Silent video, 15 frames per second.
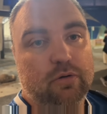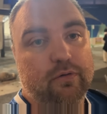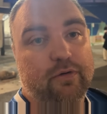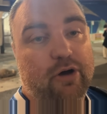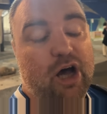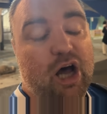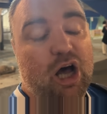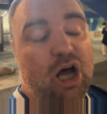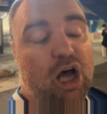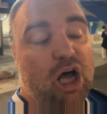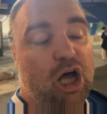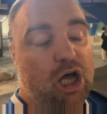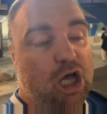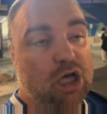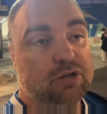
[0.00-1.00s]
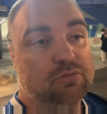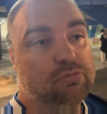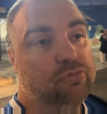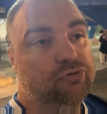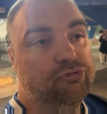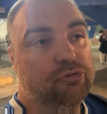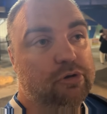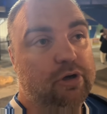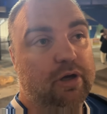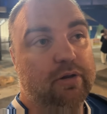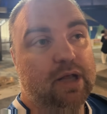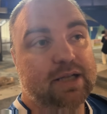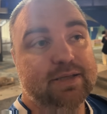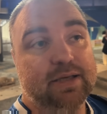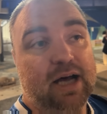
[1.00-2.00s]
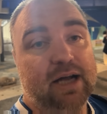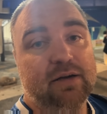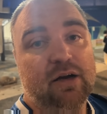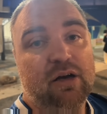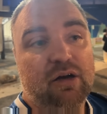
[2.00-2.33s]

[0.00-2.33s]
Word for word: And that's that.